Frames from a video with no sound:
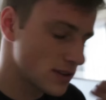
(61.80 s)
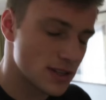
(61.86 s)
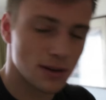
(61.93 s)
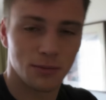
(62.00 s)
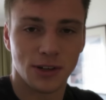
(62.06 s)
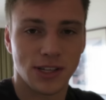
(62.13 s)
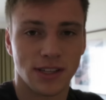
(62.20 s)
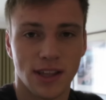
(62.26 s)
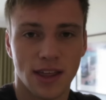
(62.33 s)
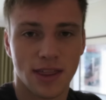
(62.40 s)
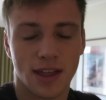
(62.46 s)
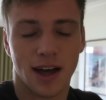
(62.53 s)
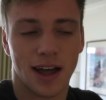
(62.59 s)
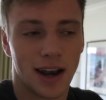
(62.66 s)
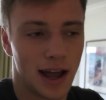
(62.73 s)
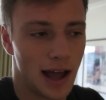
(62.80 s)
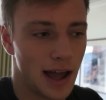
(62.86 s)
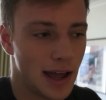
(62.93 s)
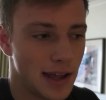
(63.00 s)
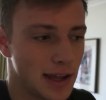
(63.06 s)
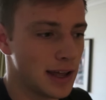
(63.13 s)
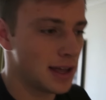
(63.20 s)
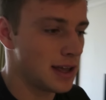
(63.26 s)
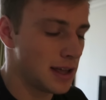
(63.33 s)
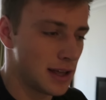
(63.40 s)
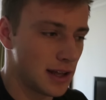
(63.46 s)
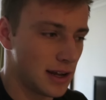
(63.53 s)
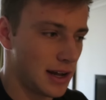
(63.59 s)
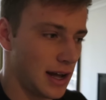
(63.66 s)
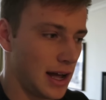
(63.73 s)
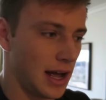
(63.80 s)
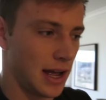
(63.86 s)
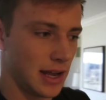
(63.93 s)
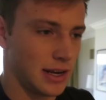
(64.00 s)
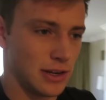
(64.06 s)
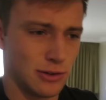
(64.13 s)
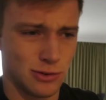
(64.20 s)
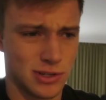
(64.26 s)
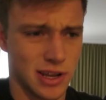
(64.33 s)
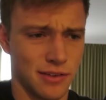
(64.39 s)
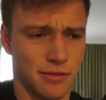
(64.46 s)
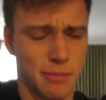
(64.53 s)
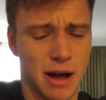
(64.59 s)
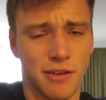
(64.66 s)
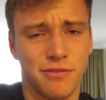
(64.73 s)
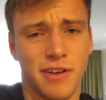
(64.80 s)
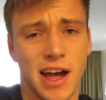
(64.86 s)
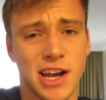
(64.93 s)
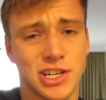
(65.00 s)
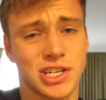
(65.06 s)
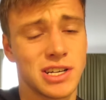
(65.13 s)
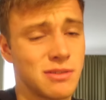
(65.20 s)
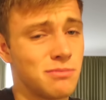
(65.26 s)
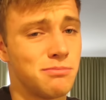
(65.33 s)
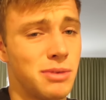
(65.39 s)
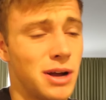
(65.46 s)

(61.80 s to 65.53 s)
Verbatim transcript: For some reason they thought I I knew stuff about fashion,